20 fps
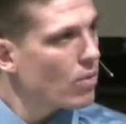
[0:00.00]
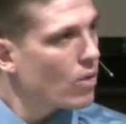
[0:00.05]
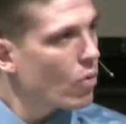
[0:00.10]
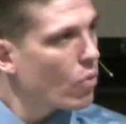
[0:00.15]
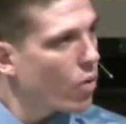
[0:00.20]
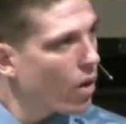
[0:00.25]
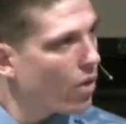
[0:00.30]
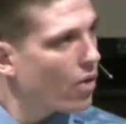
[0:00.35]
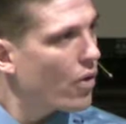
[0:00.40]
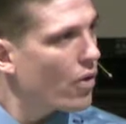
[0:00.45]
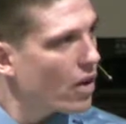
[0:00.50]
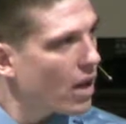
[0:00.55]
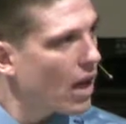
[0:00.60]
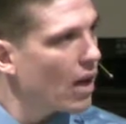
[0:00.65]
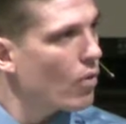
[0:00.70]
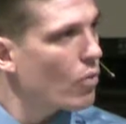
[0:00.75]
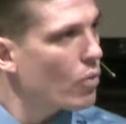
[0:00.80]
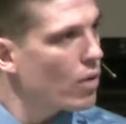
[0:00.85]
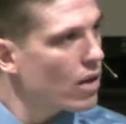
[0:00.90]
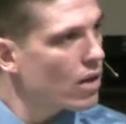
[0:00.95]
Whether or
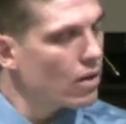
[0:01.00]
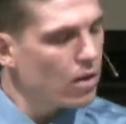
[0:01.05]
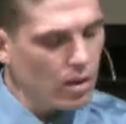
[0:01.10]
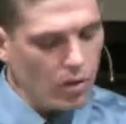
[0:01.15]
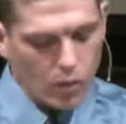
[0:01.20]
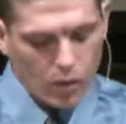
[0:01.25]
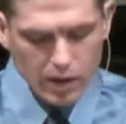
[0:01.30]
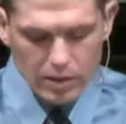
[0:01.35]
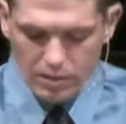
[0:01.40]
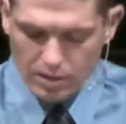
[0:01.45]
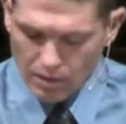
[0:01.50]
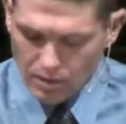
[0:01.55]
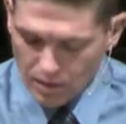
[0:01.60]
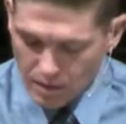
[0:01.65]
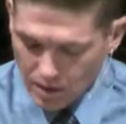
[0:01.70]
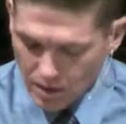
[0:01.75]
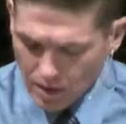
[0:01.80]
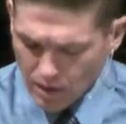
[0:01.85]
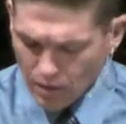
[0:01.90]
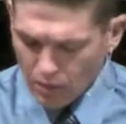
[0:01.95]
not we are going to
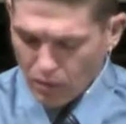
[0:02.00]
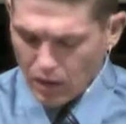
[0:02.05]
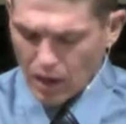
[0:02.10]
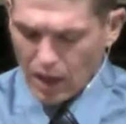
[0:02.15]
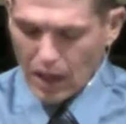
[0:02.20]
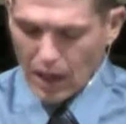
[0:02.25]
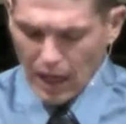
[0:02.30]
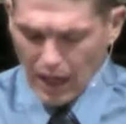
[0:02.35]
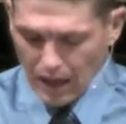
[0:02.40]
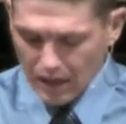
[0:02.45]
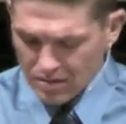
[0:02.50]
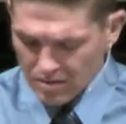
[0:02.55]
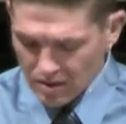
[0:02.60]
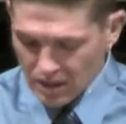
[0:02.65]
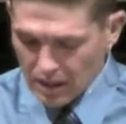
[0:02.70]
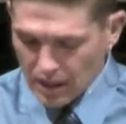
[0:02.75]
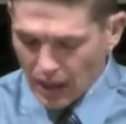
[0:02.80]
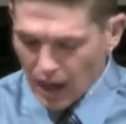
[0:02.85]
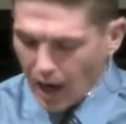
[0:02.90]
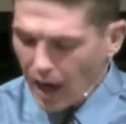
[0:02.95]
live as
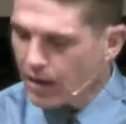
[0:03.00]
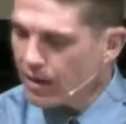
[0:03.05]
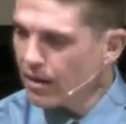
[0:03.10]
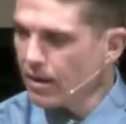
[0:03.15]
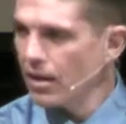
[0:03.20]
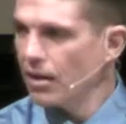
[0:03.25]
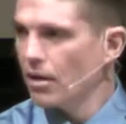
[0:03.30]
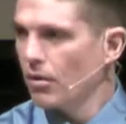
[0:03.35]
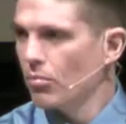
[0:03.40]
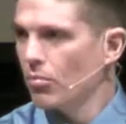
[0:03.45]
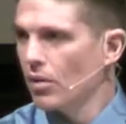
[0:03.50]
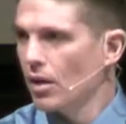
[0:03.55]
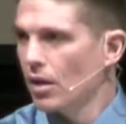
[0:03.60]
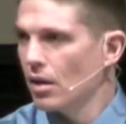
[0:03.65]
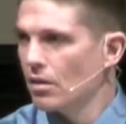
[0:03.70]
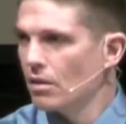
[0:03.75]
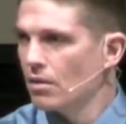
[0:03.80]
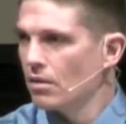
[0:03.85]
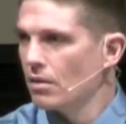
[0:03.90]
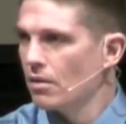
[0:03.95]
godly
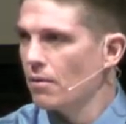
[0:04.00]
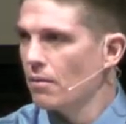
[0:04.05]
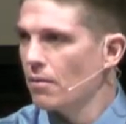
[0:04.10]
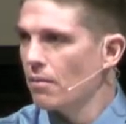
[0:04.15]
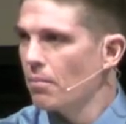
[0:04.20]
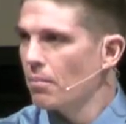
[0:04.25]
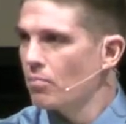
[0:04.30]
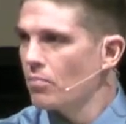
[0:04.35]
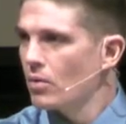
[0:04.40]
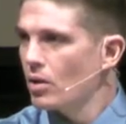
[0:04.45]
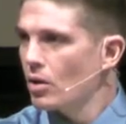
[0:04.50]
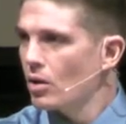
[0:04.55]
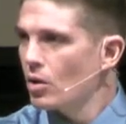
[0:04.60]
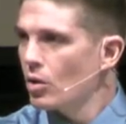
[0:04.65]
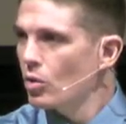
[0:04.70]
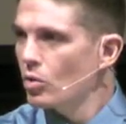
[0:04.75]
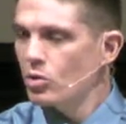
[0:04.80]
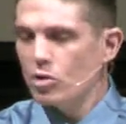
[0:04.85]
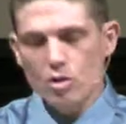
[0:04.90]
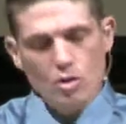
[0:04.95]
men
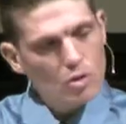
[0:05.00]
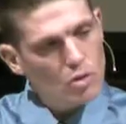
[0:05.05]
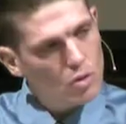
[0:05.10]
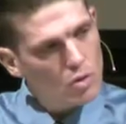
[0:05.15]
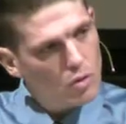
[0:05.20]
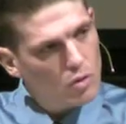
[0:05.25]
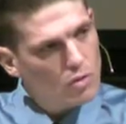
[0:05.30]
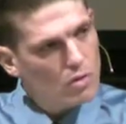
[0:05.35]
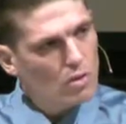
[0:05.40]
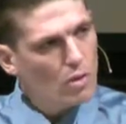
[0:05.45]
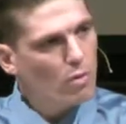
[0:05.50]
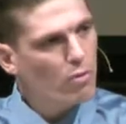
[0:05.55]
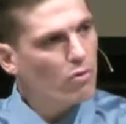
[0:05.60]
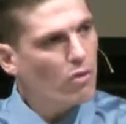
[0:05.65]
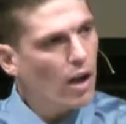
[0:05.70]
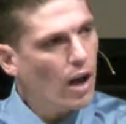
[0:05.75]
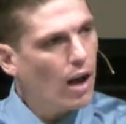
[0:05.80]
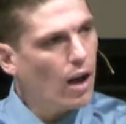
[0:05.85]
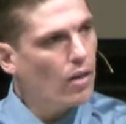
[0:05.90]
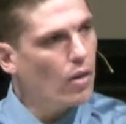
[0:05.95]
who choose to
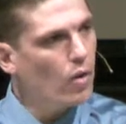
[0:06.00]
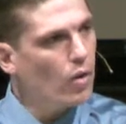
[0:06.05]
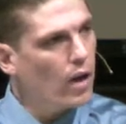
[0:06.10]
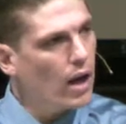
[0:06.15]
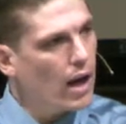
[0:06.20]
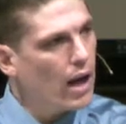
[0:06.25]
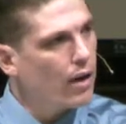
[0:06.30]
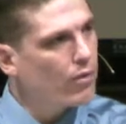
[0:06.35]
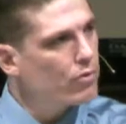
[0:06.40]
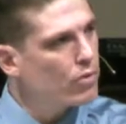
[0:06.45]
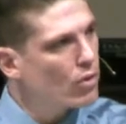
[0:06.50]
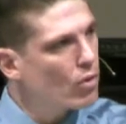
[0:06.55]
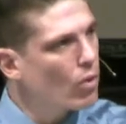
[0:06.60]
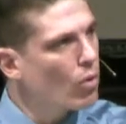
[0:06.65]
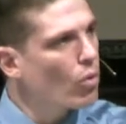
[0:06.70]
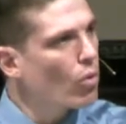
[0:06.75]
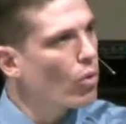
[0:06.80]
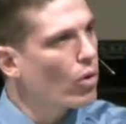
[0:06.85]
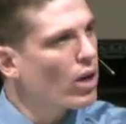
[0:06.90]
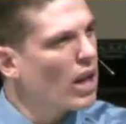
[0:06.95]
follow after the
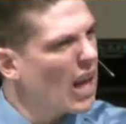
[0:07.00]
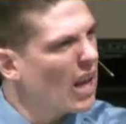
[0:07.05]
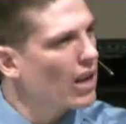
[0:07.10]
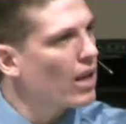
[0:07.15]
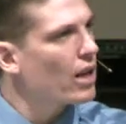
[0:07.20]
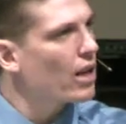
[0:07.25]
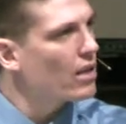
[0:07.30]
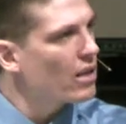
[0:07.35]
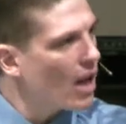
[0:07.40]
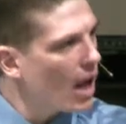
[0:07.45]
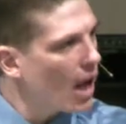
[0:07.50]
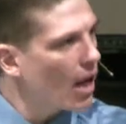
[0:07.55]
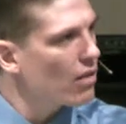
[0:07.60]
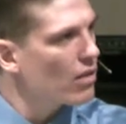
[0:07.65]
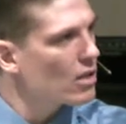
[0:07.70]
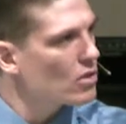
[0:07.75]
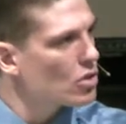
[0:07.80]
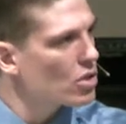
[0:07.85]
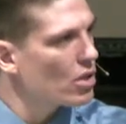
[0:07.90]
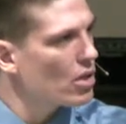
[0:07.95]
Lord and
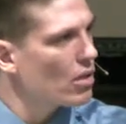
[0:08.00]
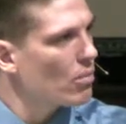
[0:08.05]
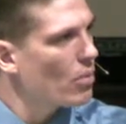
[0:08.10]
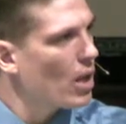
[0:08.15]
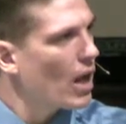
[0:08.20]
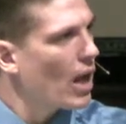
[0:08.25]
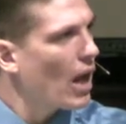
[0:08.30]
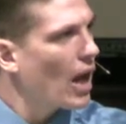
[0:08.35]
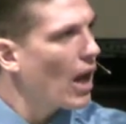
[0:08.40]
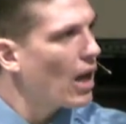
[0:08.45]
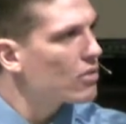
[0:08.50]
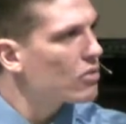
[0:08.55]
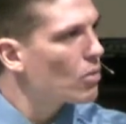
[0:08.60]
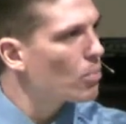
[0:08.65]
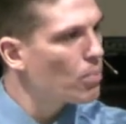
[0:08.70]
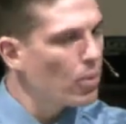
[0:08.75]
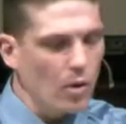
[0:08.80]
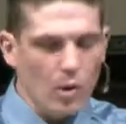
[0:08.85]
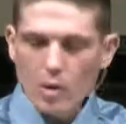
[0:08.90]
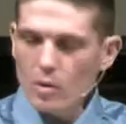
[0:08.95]
acknowledge Him as
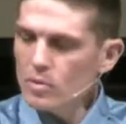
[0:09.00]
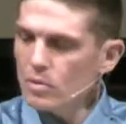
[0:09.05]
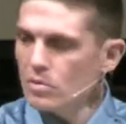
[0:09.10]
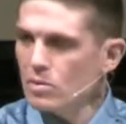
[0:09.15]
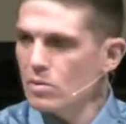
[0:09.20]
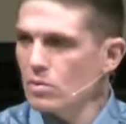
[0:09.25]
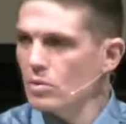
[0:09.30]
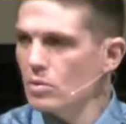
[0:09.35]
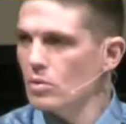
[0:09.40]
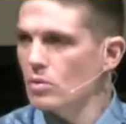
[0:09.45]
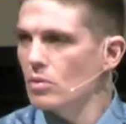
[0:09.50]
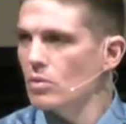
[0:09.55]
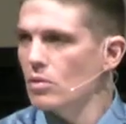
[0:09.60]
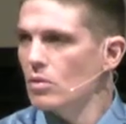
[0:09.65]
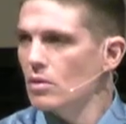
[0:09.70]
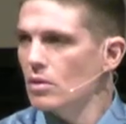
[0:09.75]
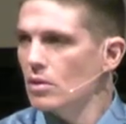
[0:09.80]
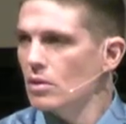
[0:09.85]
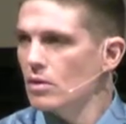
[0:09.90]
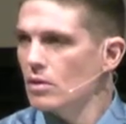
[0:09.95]
opposed to
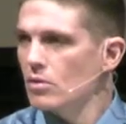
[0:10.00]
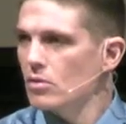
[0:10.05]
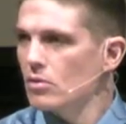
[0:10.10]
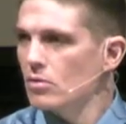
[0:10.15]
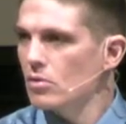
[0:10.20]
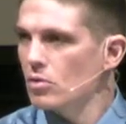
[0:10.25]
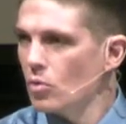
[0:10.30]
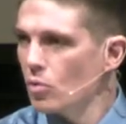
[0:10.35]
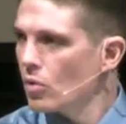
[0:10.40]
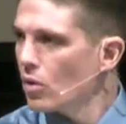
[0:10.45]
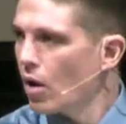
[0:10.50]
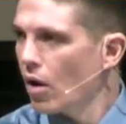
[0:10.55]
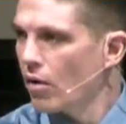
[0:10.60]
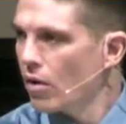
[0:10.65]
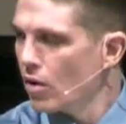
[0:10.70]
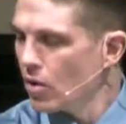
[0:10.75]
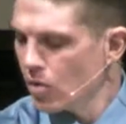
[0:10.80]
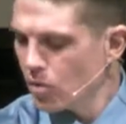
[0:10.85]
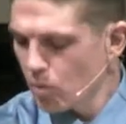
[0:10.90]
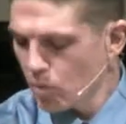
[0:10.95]
do it
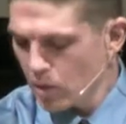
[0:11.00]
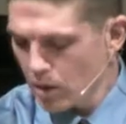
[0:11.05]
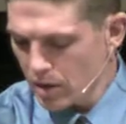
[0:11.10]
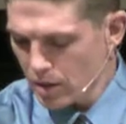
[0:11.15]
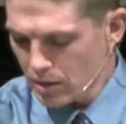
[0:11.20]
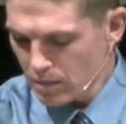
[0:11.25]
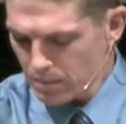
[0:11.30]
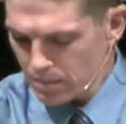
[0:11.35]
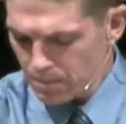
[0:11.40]
our own way.